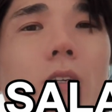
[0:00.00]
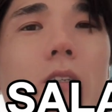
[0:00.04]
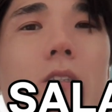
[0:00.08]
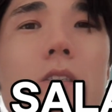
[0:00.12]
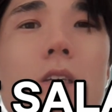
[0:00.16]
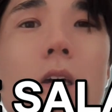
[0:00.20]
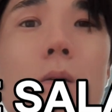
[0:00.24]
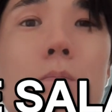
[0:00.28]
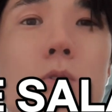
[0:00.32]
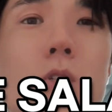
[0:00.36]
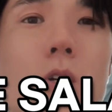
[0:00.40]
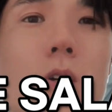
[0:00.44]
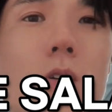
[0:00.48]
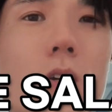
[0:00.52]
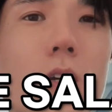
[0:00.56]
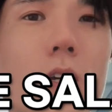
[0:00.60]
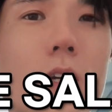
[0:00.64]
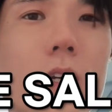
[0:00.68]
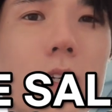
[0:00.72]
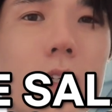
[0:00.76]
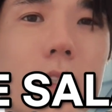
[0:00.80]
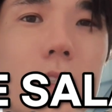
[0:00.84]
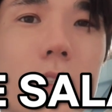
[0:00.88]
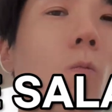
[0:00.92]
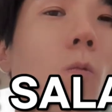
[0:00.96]

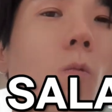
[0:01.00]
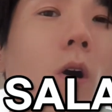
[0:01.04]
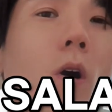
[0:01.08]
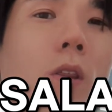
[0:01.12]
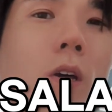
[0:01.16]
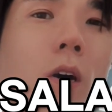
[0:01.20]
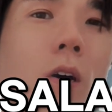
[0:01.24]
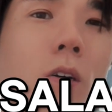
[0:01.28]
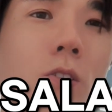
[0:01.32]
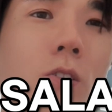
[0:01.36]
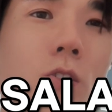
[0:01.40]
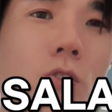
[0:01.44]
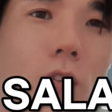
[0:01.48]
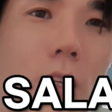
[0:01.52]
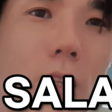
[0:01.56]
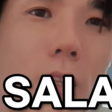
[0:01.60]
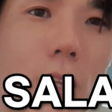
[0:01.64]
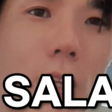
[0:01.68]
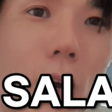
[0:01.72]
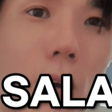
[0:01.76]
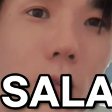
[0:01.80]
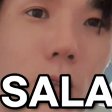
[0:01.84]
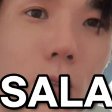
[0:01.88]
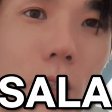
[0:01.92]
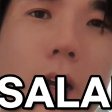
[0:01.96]
Samsung is
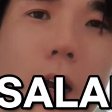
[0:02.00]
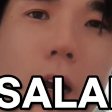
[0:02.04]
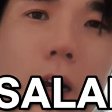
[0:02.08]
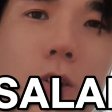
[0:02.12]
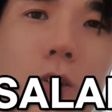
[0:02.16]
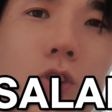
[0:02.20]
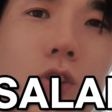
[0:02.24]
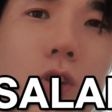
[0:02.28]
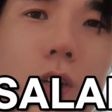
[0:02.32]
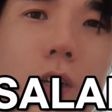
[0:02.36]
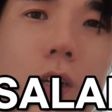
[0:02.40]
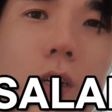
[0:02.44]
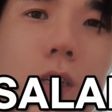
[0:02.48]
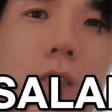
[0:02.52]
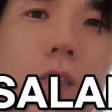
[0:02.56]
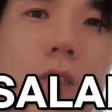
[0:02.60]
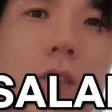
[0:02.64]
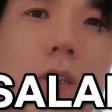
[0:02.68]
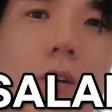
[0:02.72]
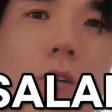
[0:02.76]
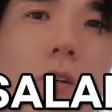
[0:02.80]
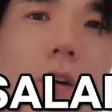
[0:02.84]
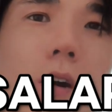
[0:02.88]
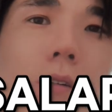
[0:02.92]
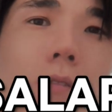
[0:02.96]
100,000, LG
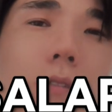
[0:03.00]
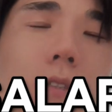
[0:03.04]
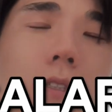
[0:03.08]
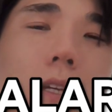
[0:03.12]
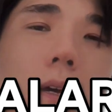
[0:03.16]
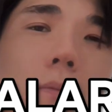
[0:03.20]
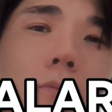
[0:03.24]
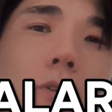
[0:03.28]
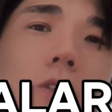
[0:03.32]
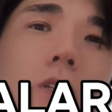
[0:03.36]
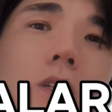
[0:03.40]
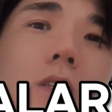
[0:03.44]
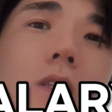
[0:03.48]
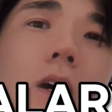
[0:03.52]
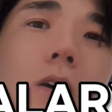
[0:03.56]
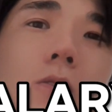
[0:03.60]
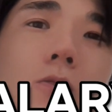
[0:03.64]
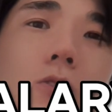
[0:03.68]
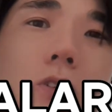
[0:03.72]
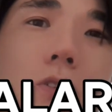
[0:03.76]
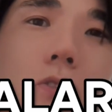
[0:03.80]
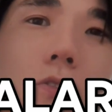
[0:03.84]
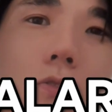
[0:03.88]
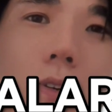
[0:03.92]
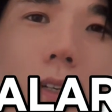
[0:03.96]
is around
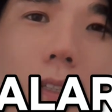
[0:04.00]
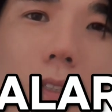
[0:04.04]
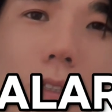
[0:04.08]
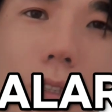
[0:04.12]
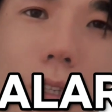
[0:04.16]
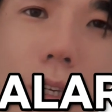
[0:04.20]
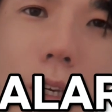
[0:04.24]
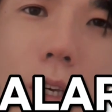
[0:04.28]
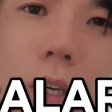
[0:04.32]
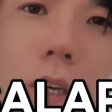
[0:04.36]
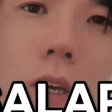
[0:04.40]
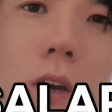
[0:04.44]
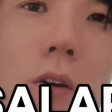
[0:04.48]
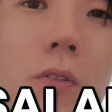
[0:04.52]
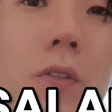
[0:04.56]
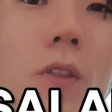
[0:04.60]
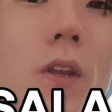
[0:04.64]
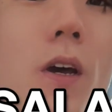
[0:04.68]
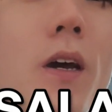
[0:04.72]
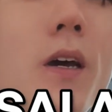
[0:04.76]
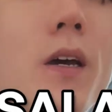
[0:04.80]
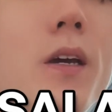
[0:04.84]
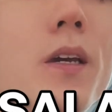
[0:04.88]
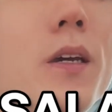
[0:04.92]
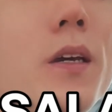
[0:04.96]
70,000 USD,
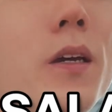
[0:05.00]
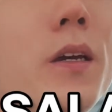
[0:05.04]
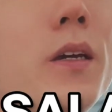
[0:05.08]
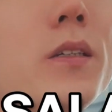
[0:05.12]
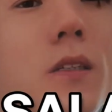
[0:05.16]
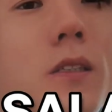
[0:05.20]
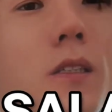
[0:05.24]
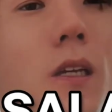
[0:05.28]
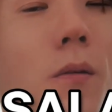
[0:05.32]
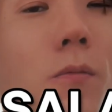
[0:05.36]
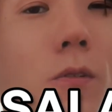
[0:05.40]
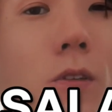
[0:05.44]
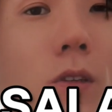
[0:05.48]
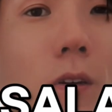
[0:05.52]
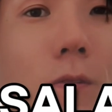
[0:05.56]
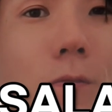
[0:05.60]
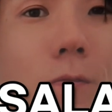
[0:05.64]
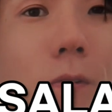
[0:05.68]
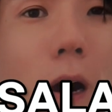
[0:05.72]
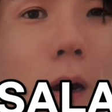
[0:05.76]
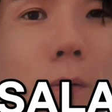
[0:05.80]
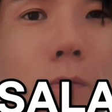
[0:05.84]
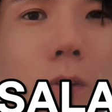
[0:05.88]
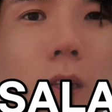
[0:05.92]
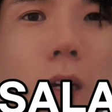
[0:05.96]
Hyundai is
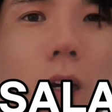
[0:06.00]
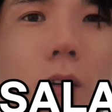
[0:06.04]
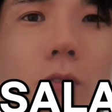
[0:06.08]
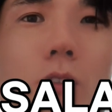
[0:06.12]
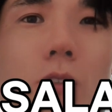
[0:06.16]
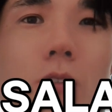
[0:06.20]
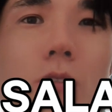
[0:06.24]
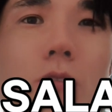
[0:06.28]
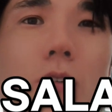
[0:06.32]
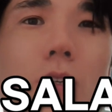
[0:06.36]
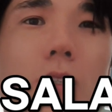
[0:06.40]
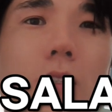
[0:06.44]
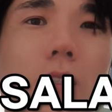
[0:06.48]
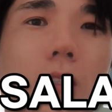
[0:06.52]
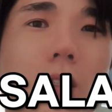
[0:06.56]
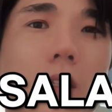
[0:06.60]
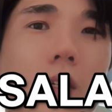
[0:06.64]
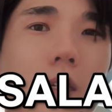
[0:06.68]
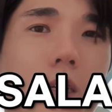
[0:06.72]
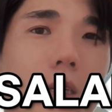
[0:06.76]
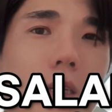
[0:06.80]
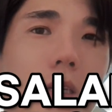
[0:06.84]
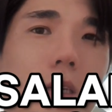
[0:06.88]
75,000 USD.